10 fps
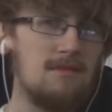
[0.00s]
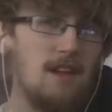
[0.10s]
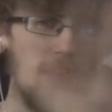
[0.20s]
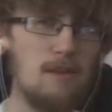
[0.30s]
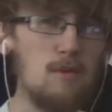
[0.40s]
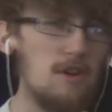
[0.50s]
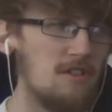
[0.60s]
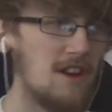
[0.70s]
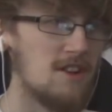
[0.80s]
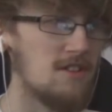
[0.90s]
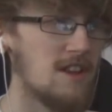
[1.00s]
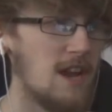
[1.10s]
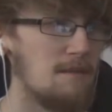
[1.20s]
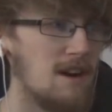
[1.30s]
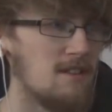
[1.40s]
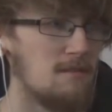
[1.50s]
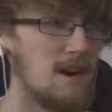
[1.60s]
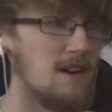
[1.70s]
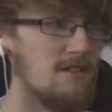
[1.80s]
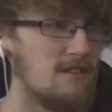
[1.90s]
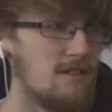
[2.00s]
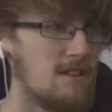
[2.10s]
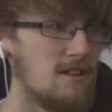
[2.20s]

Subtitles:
Are they words that just came out of his mouth?